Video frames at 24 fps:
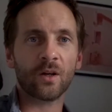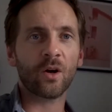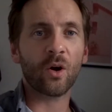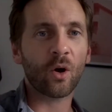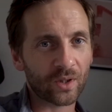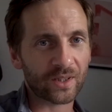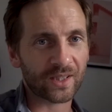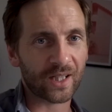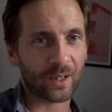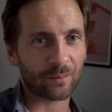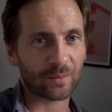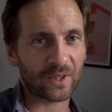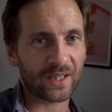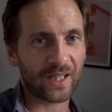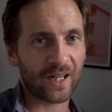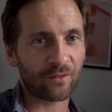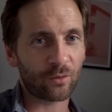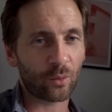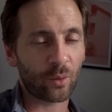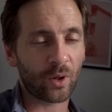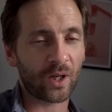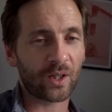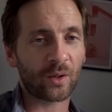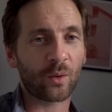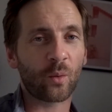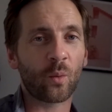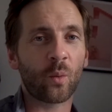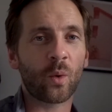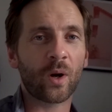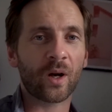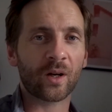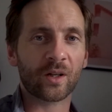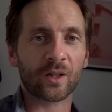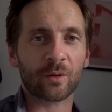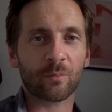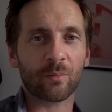What is happening, everyone?
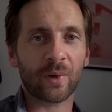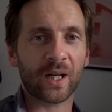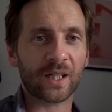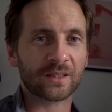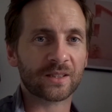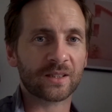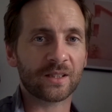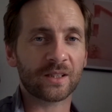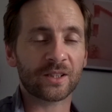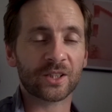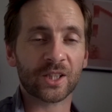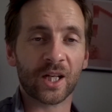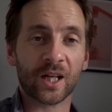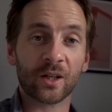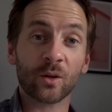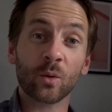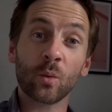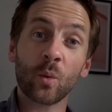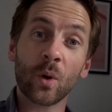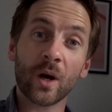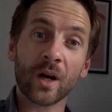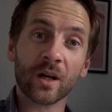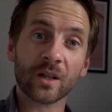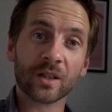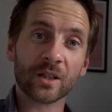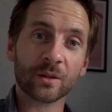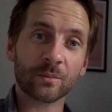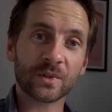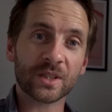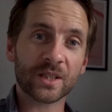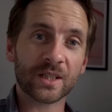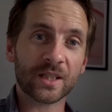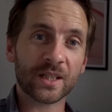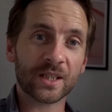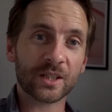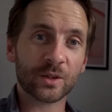Welcome back to the channel. Welcome
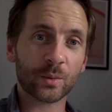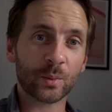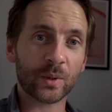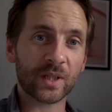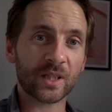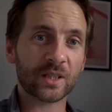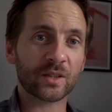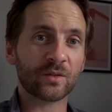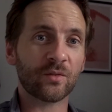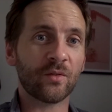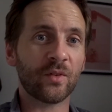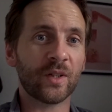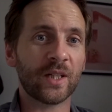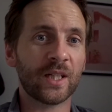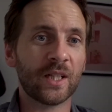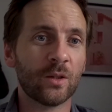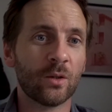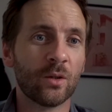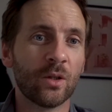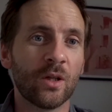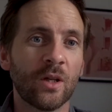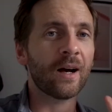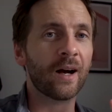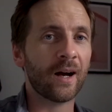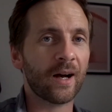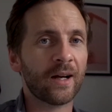to this week's video.